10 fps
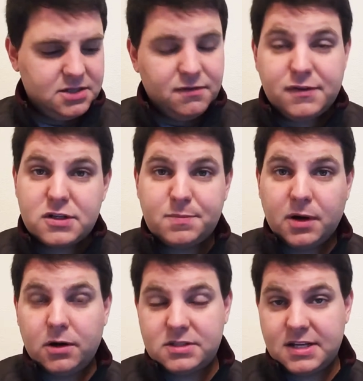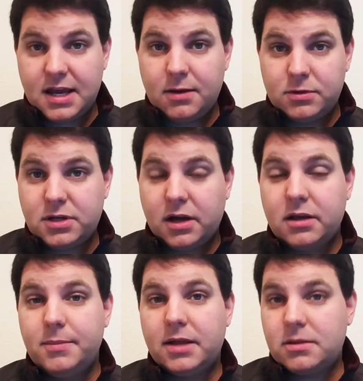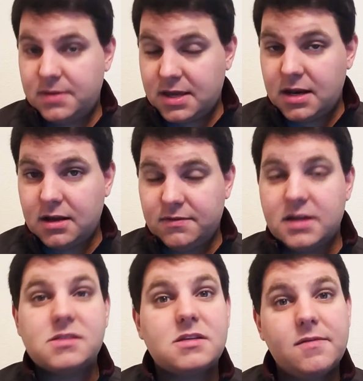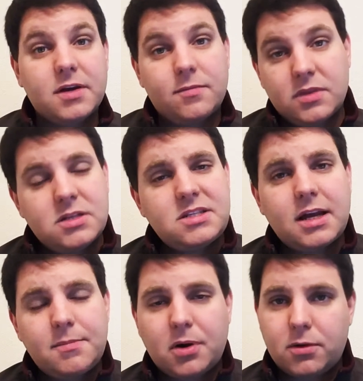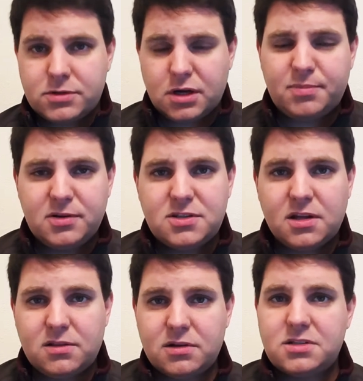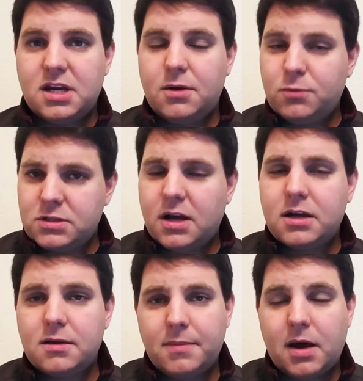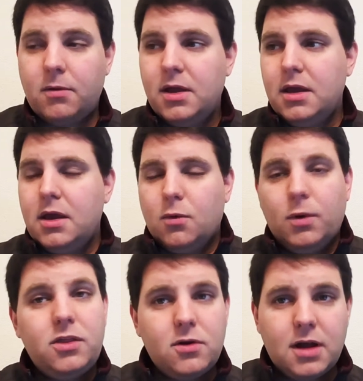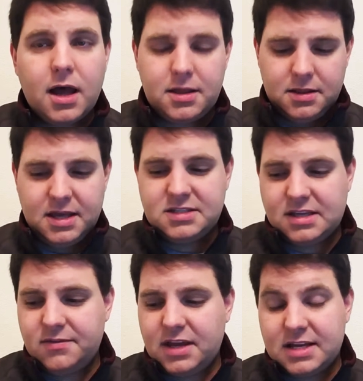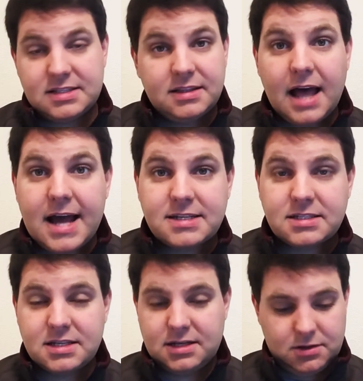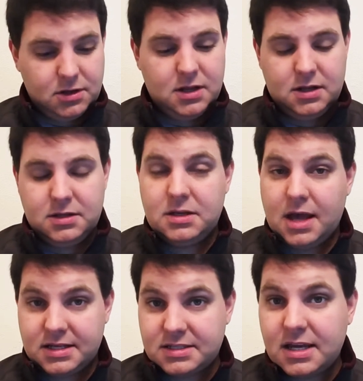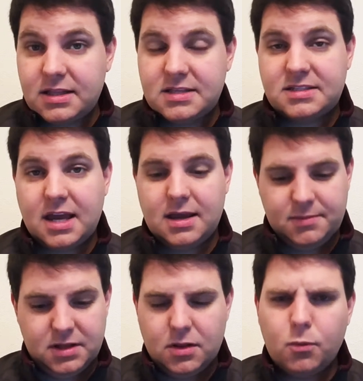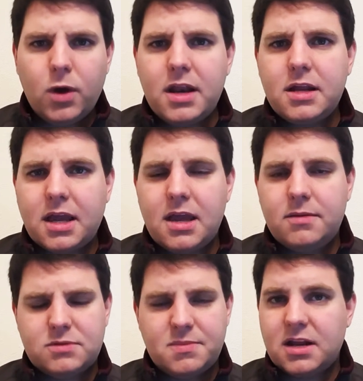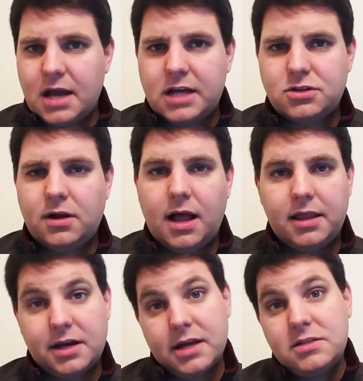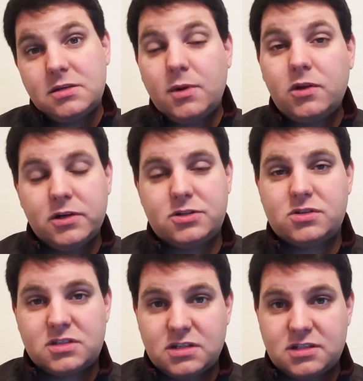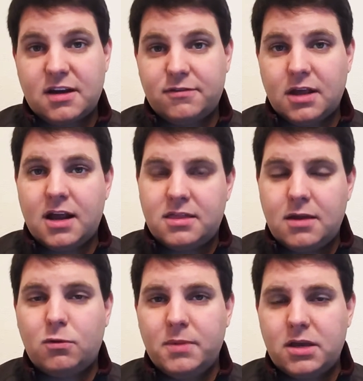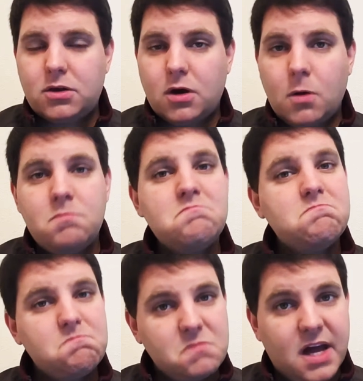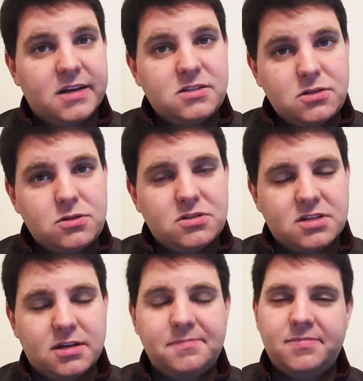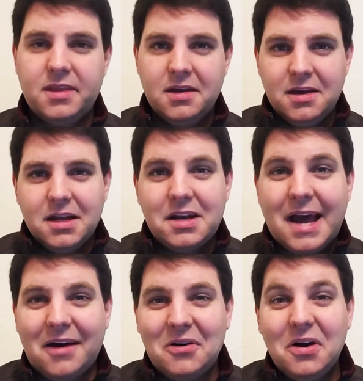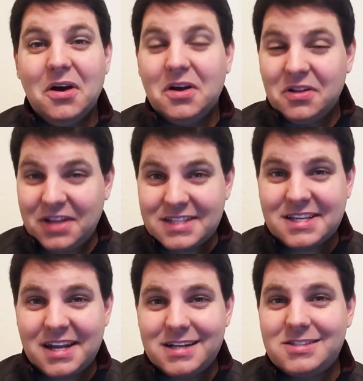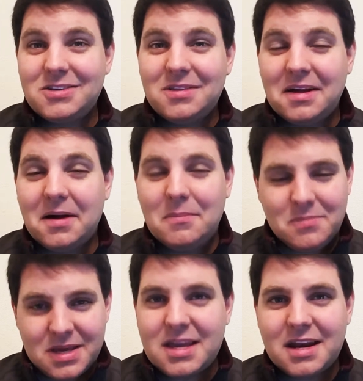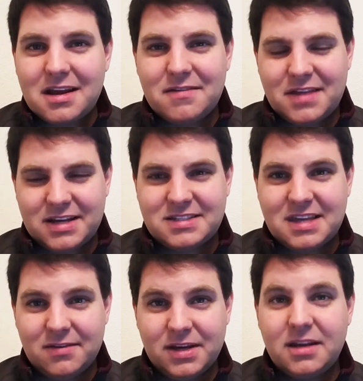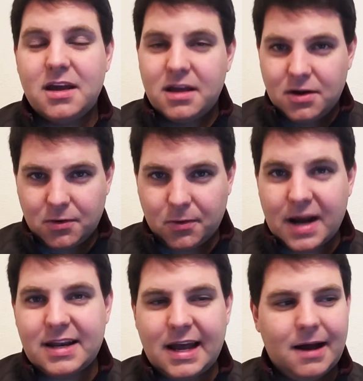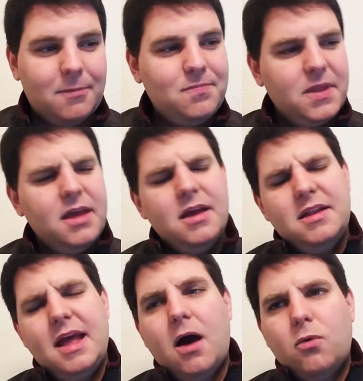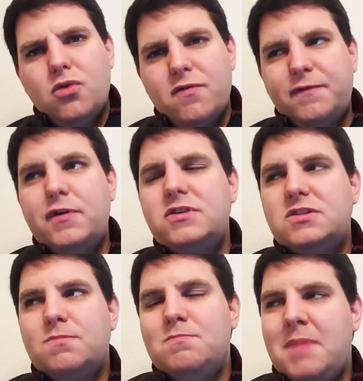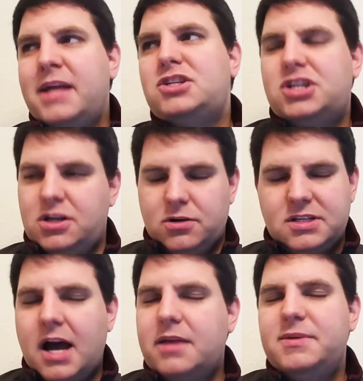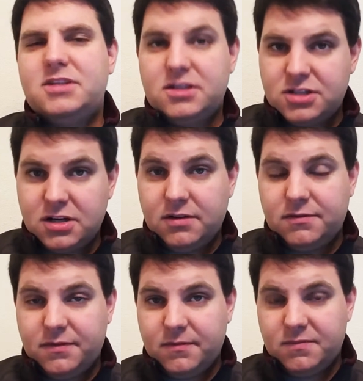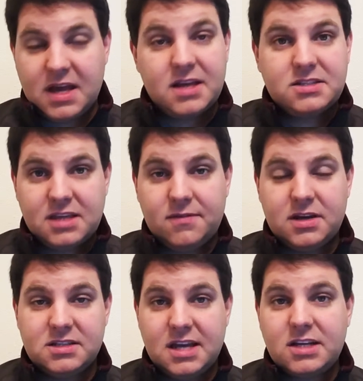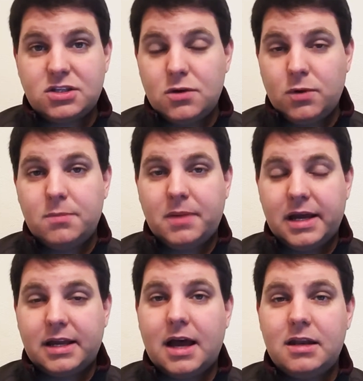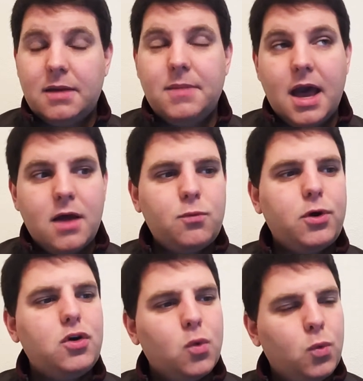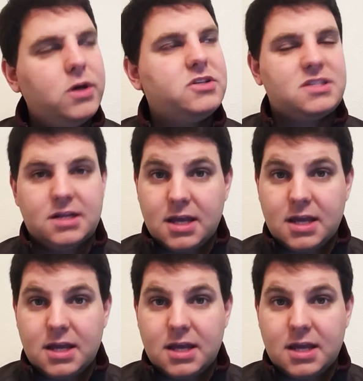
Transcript: The first part, today, we're talking about the beginning of Thanksgiving. And the second part, which I'll post on Thursday, we're talking about whether or not Thanksgiving has lasted and has stayed the same, and when it came to be a national holiday, and some other interesting stuff that I think will make you go, that is interesting. Now, let's get into the beginning of Thanksgiving right now. Now, the first mention or documentation of Thanksgiving is actually written by a guy named Edward Wilson.